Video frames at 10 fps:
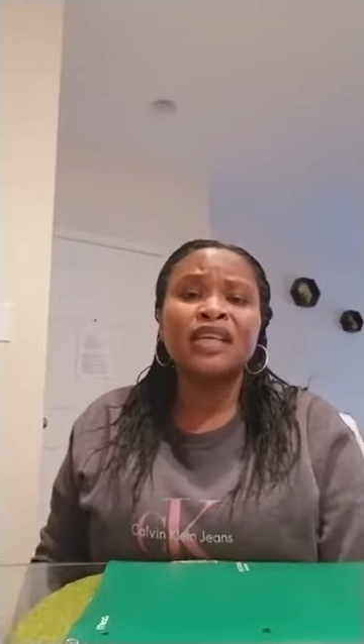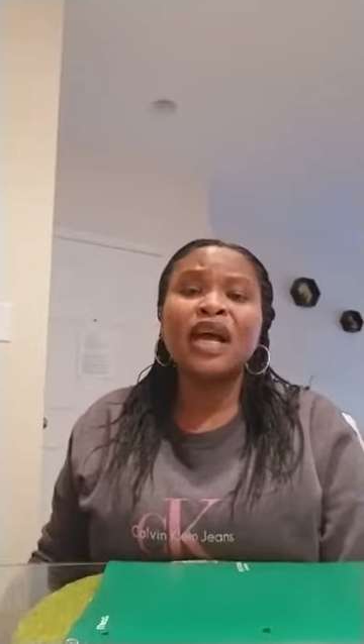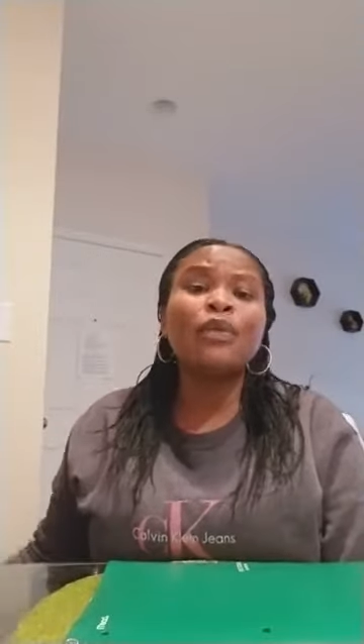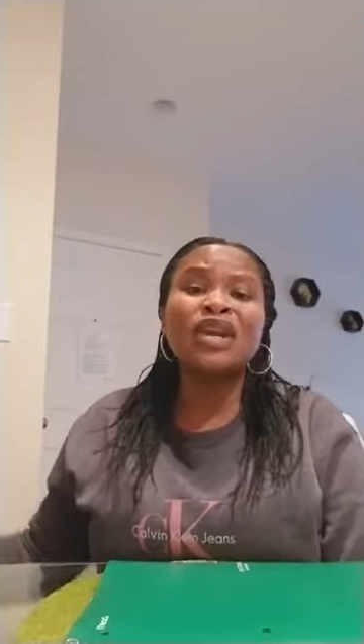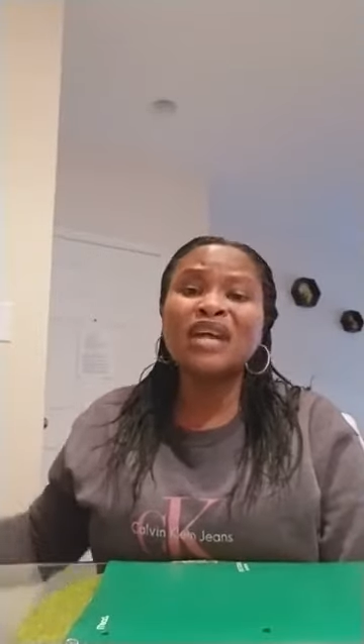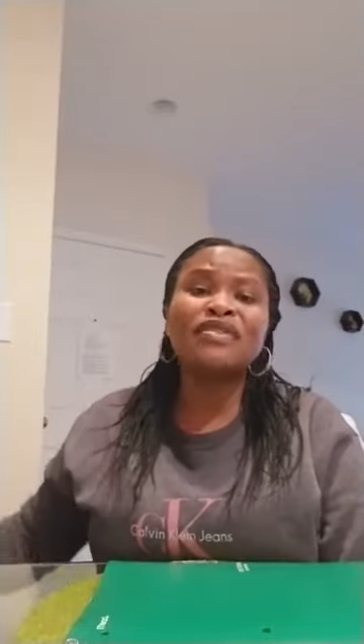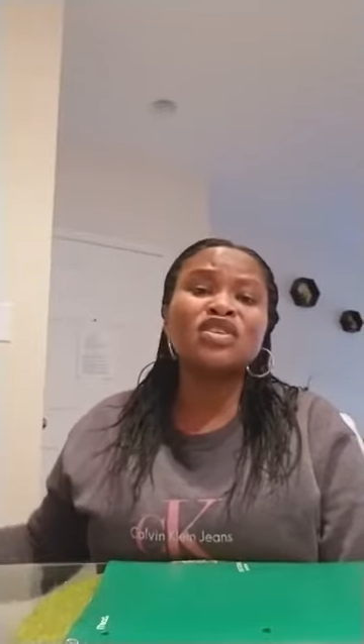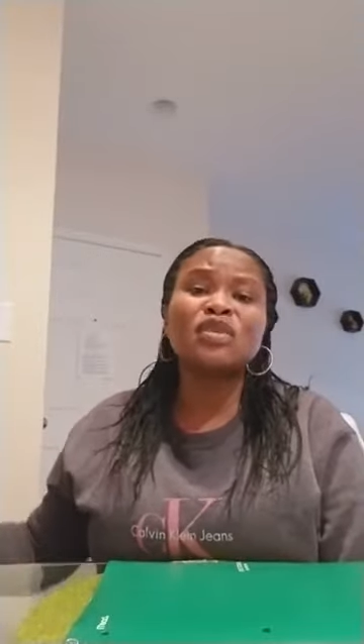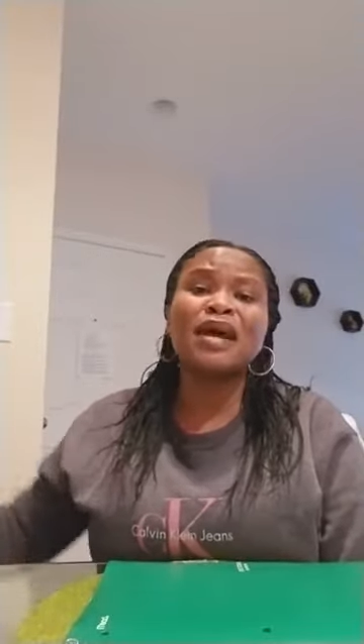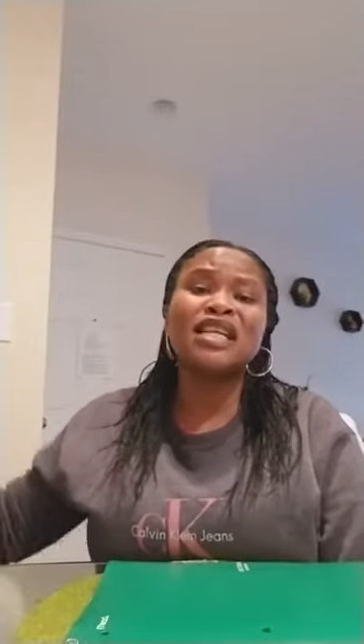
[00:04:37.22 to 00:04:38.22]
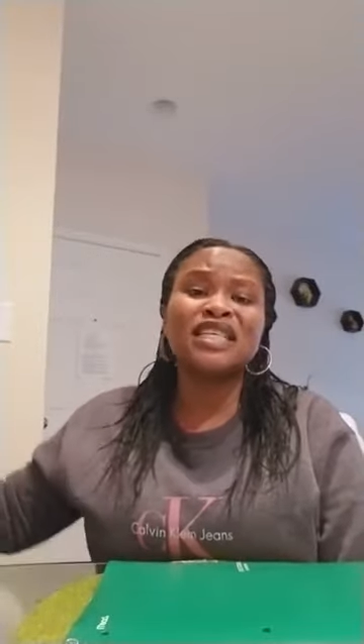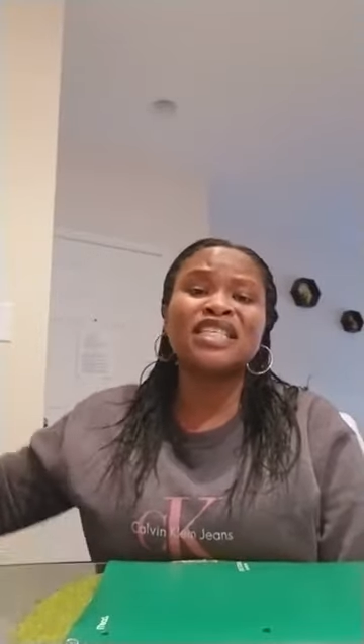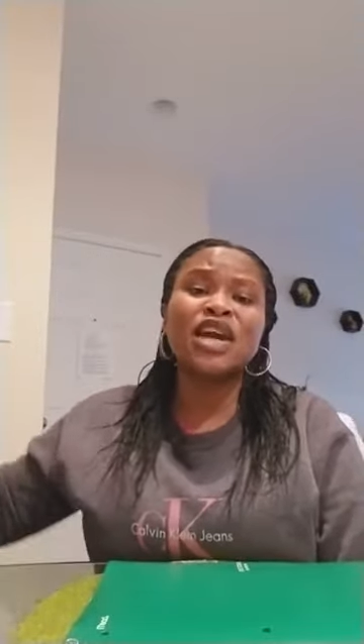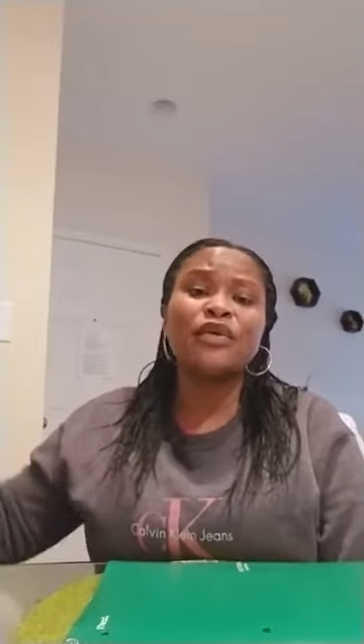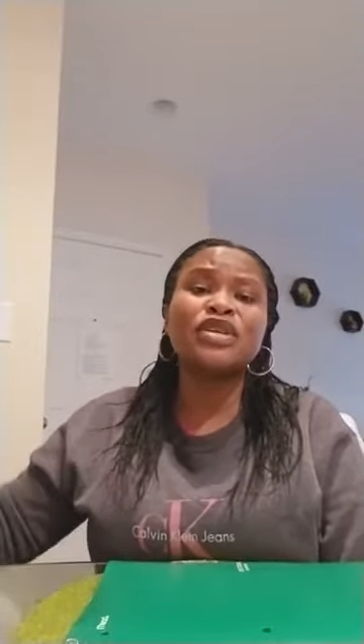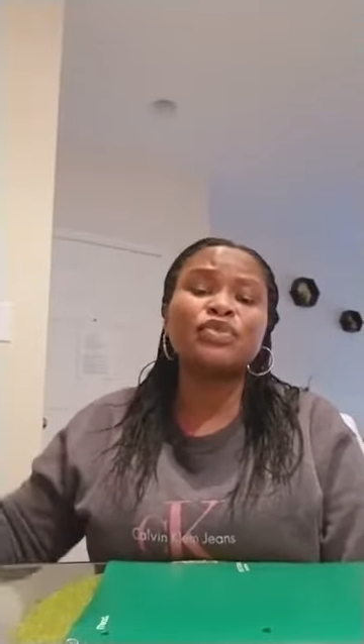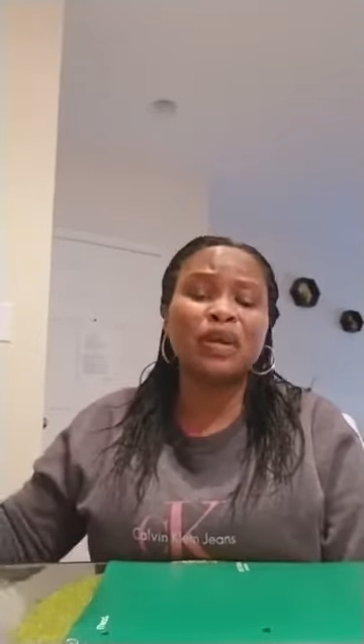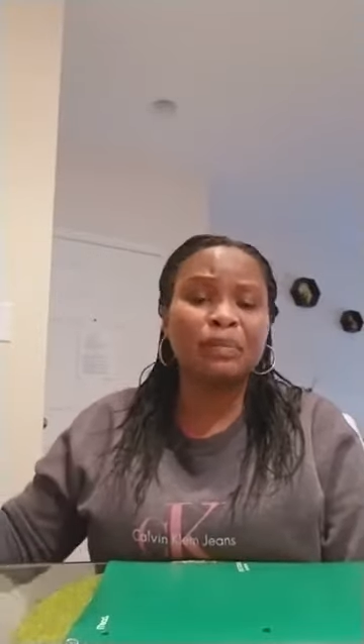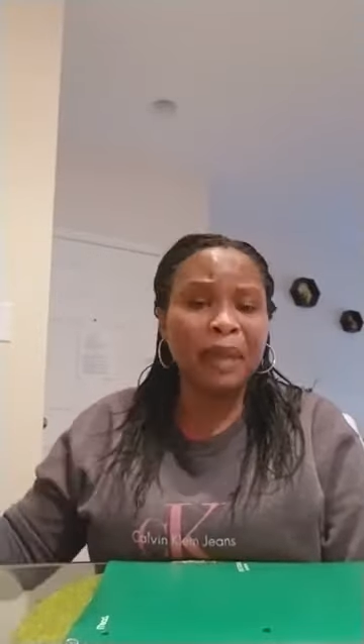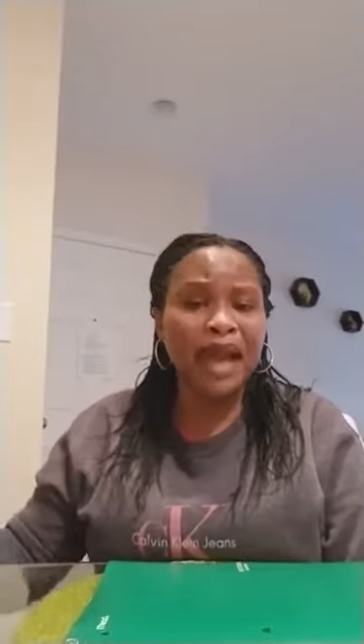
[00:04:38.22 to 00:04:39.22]
That whenever somebody disagrees with
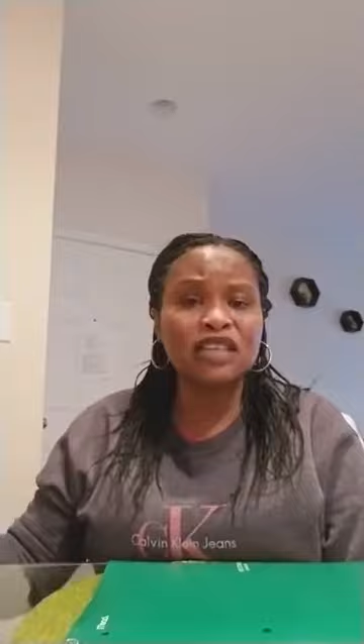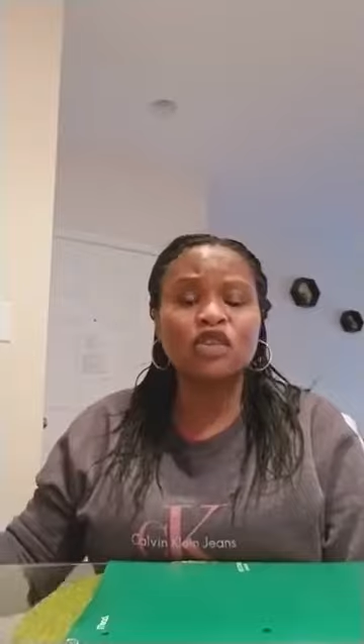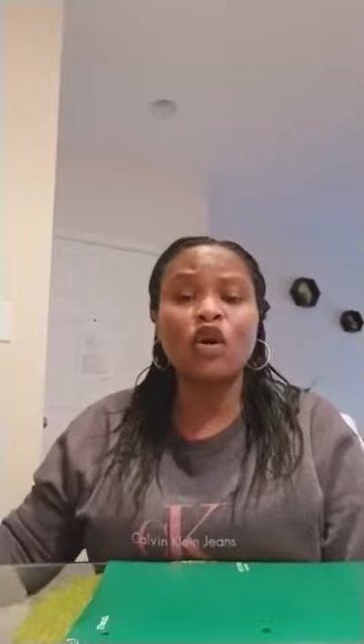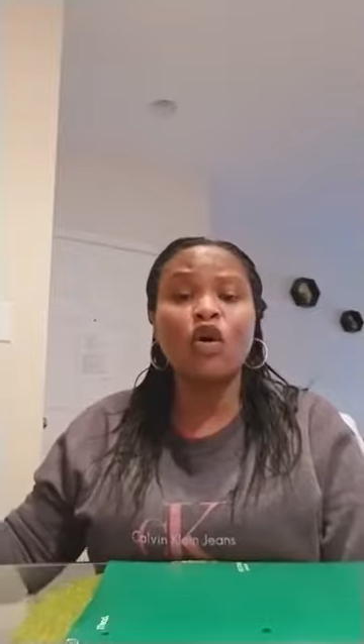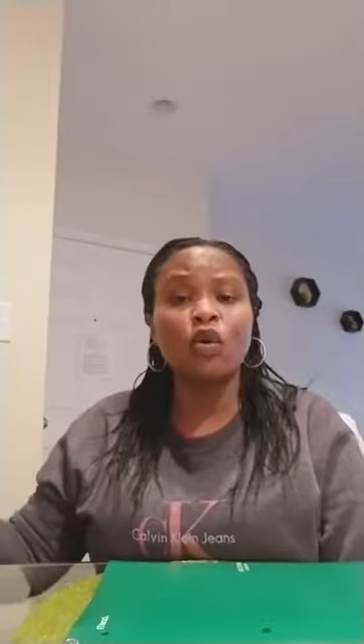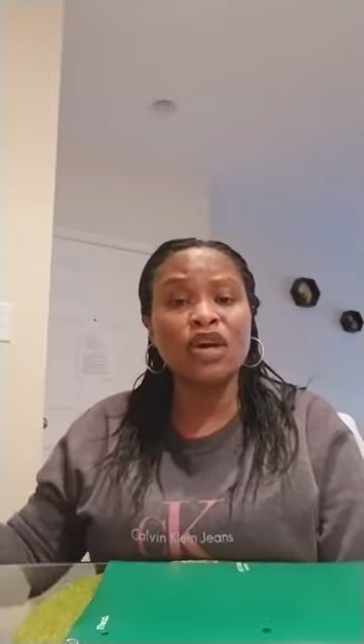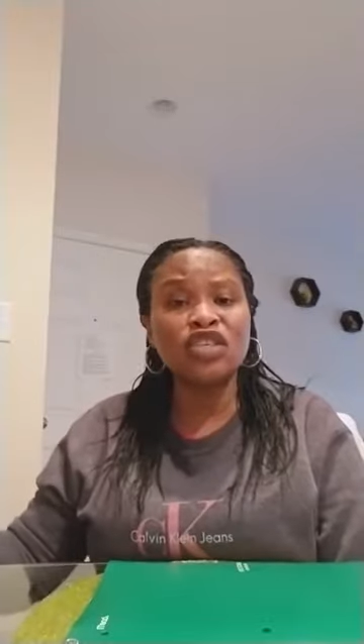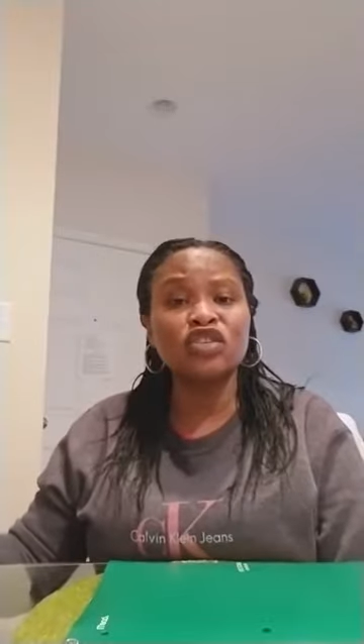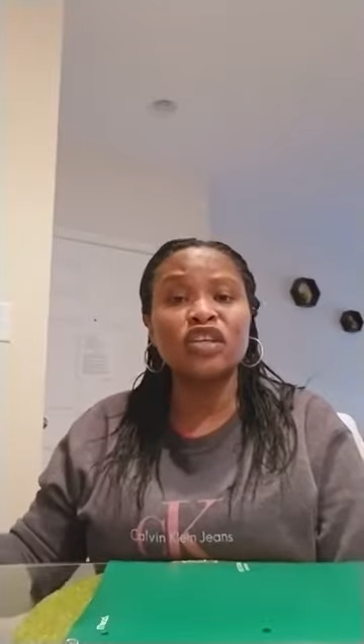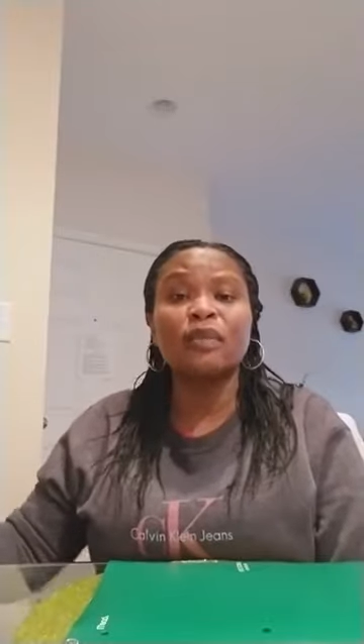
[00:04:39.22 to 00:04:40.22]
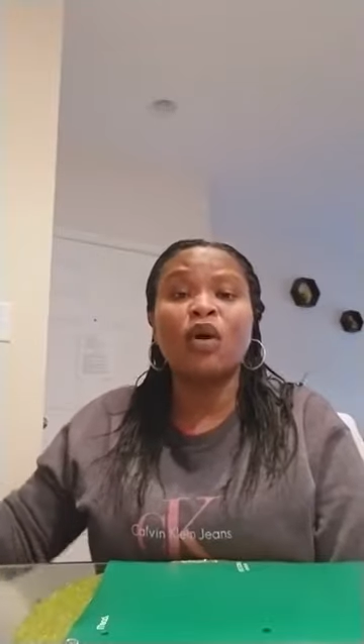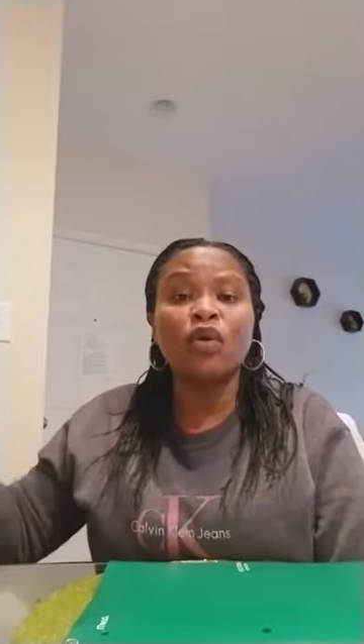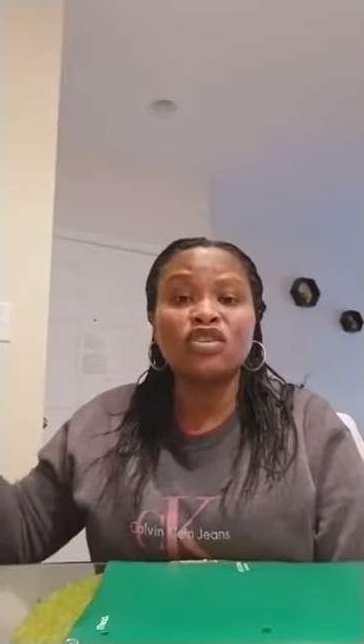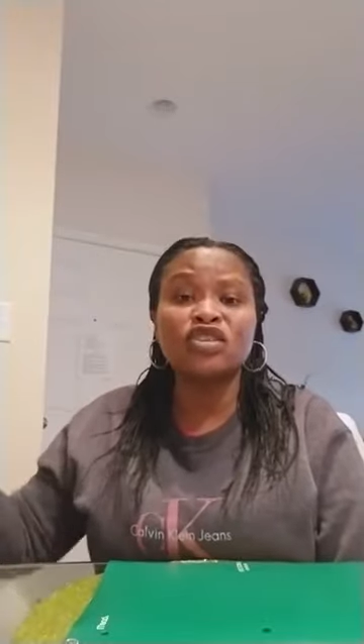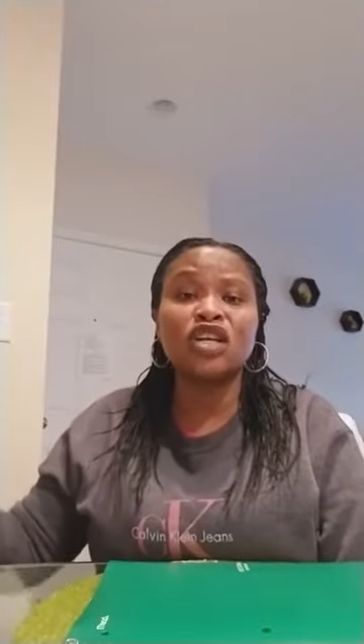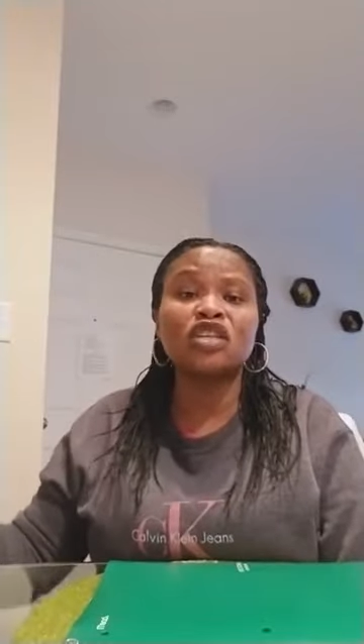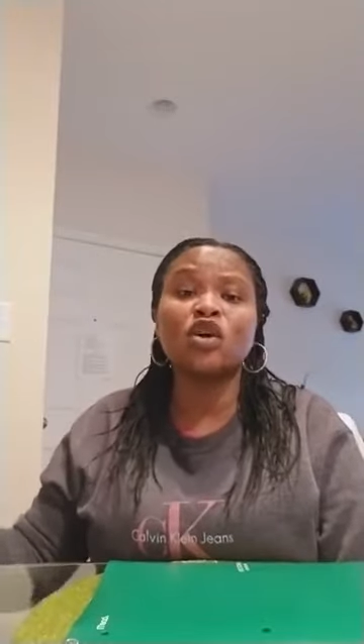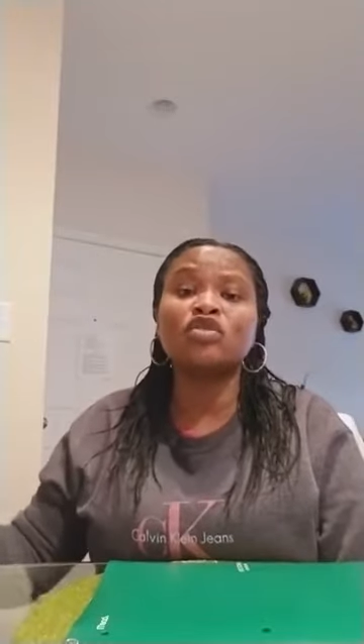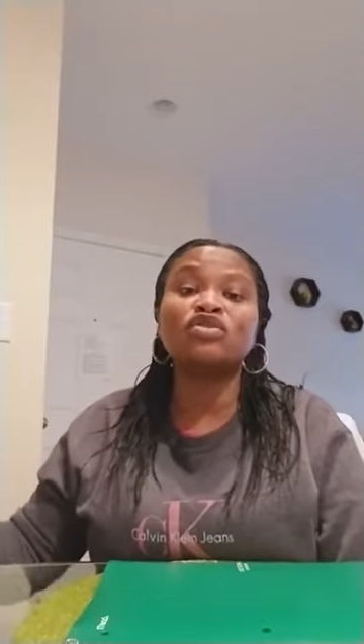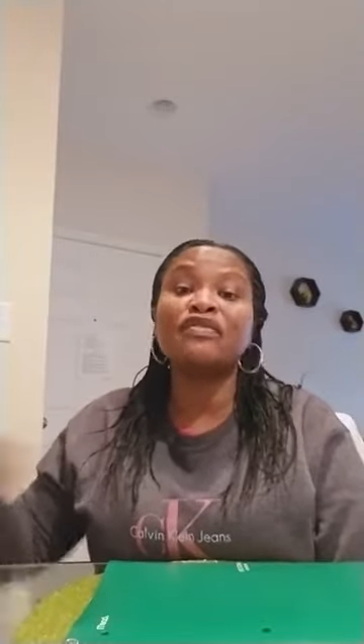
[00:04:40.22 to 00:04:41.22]
a pastor or question them or question their doctrine,